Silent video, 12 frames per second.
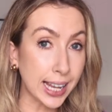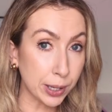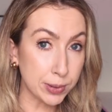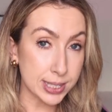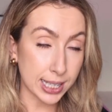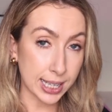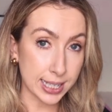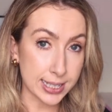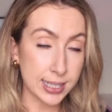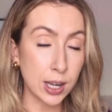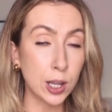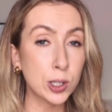down to
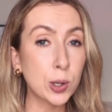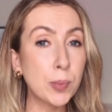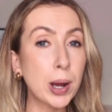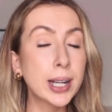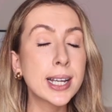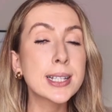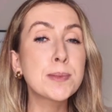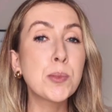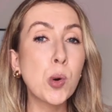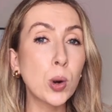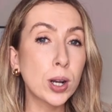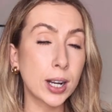eat, your body is
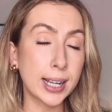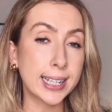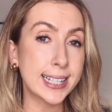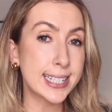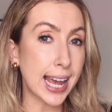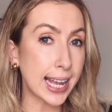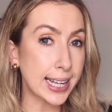more likely to